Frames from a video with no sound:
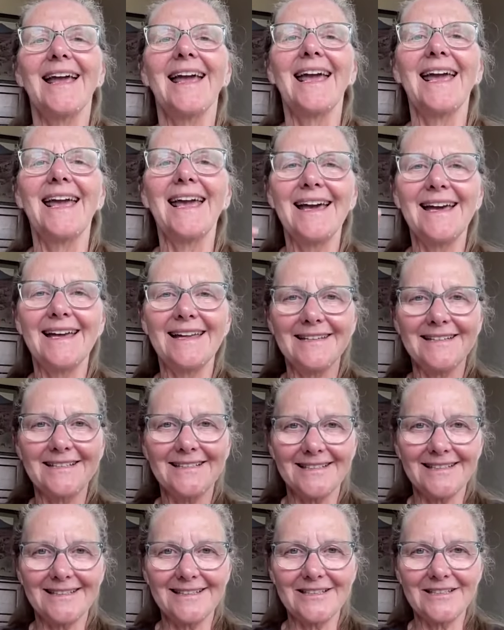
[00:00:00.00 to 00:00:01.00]

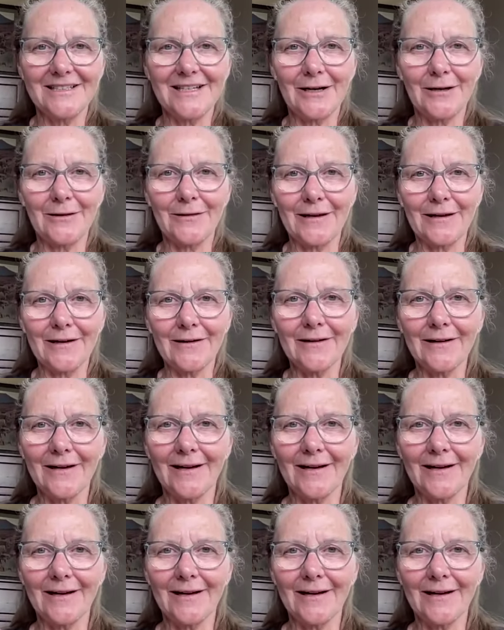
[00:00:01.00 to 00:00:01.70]
and share their